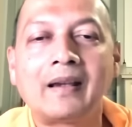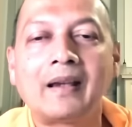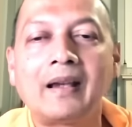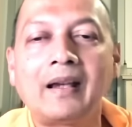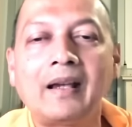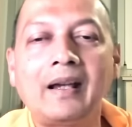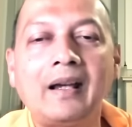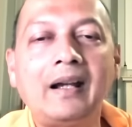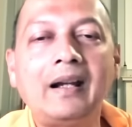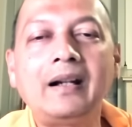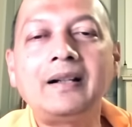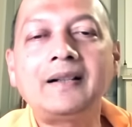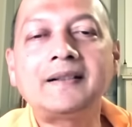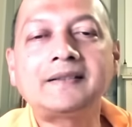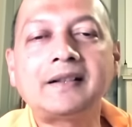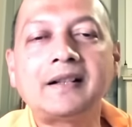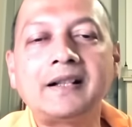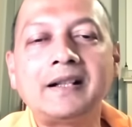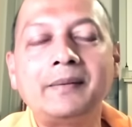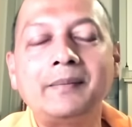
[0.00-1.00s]
and
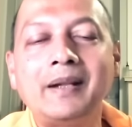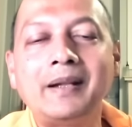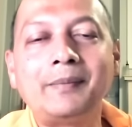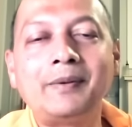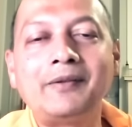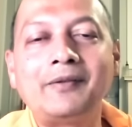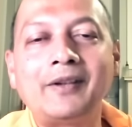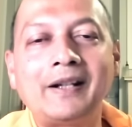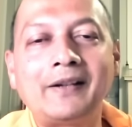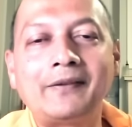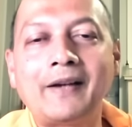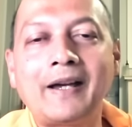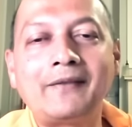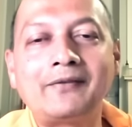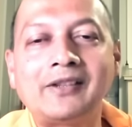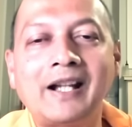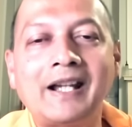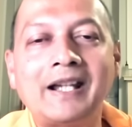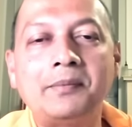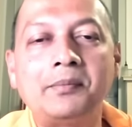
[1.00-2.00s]
study maybe if I
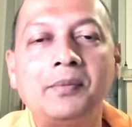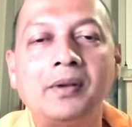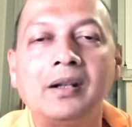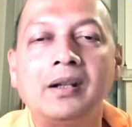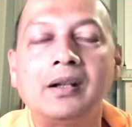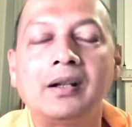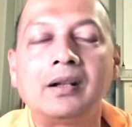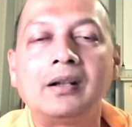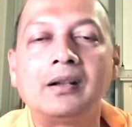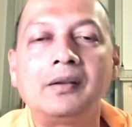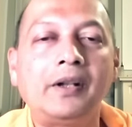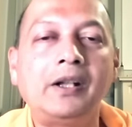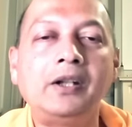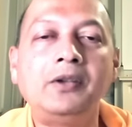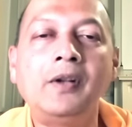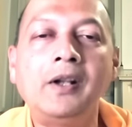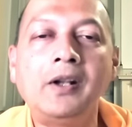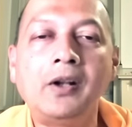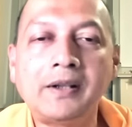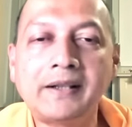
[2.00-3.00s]
have time, well, you
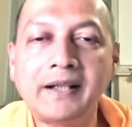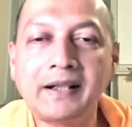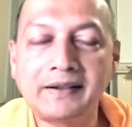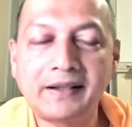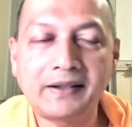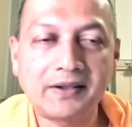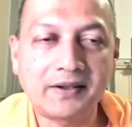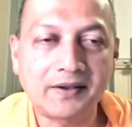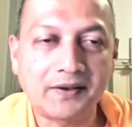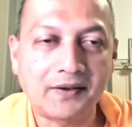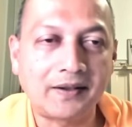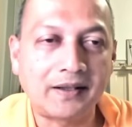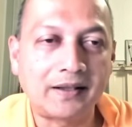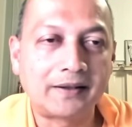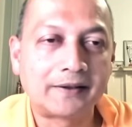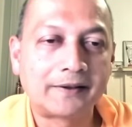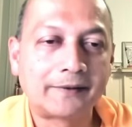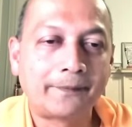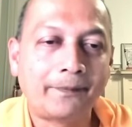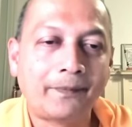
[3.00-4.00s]
will not get that degree.
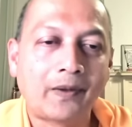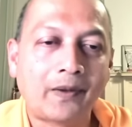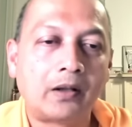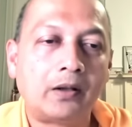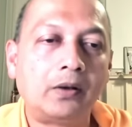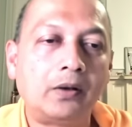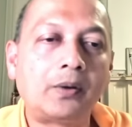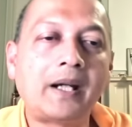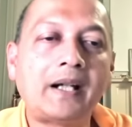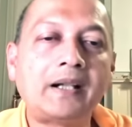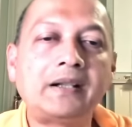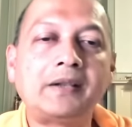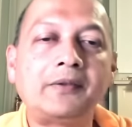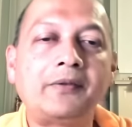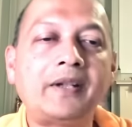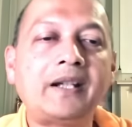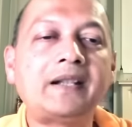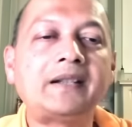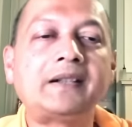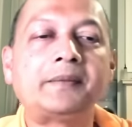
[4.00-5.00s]
Look at the
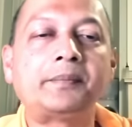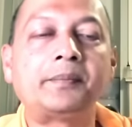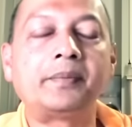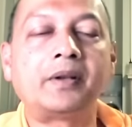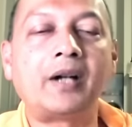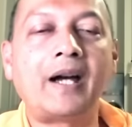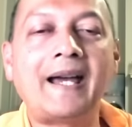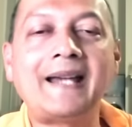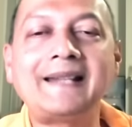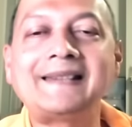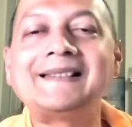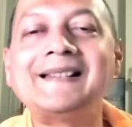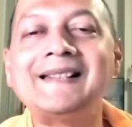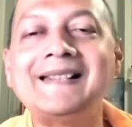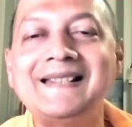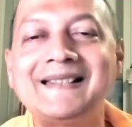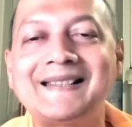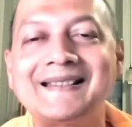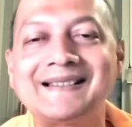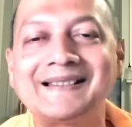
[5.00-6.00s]
way the
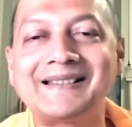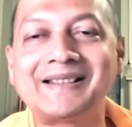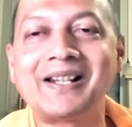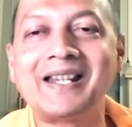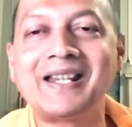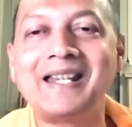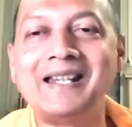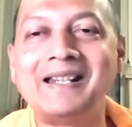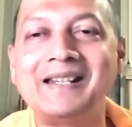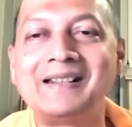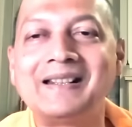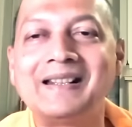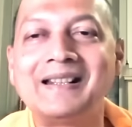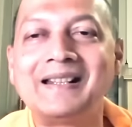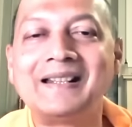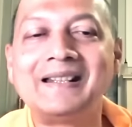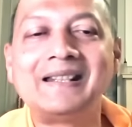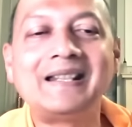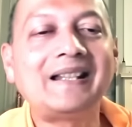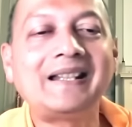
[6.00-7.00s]
athletes train.
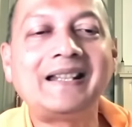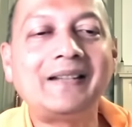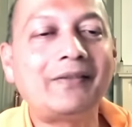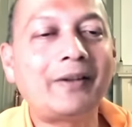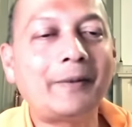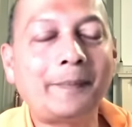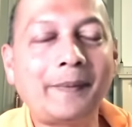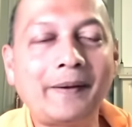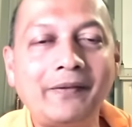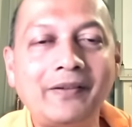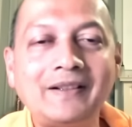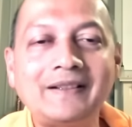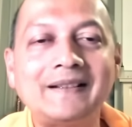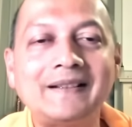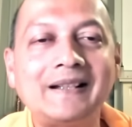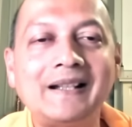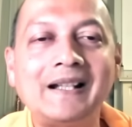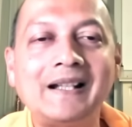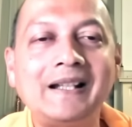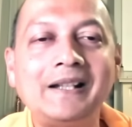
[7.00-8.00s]
They give up everything.
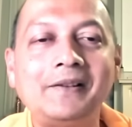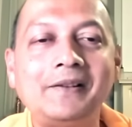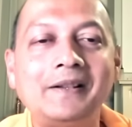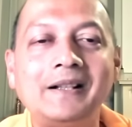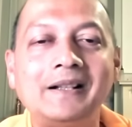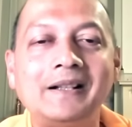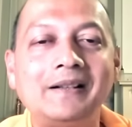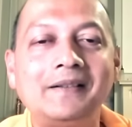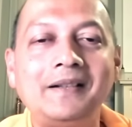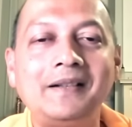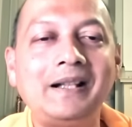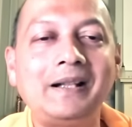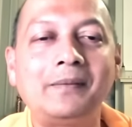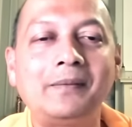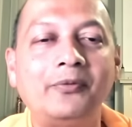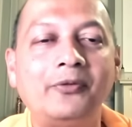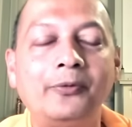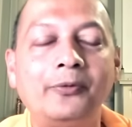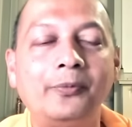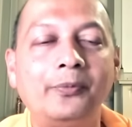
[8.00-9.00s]
They
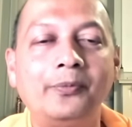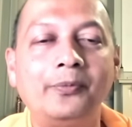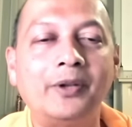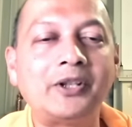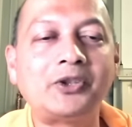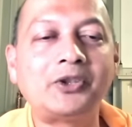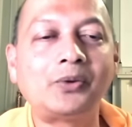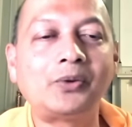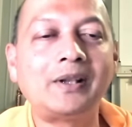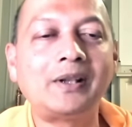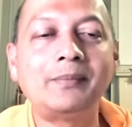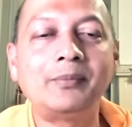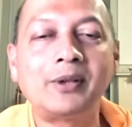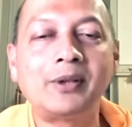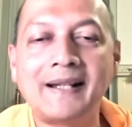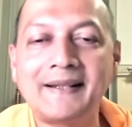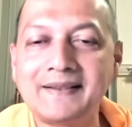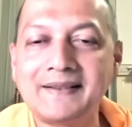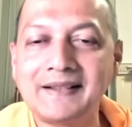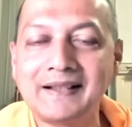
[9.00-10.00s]
lead virtually
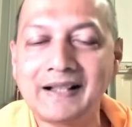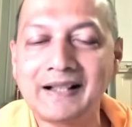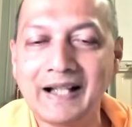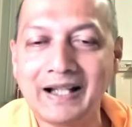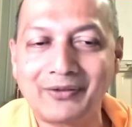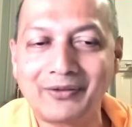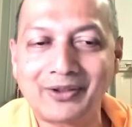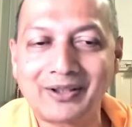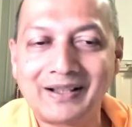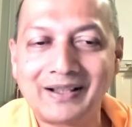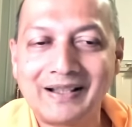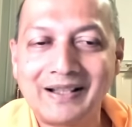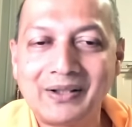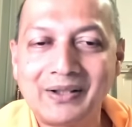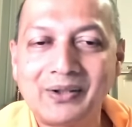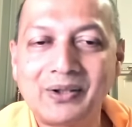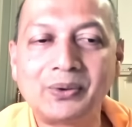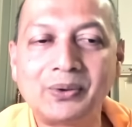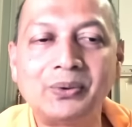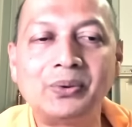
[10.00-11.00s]
monastic lives
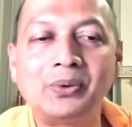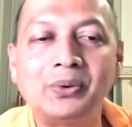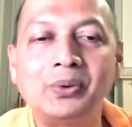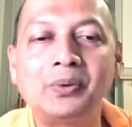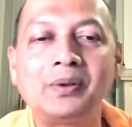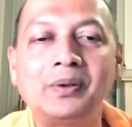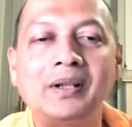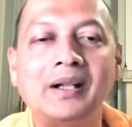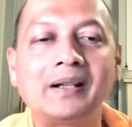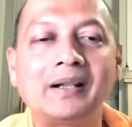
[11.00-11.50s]
to,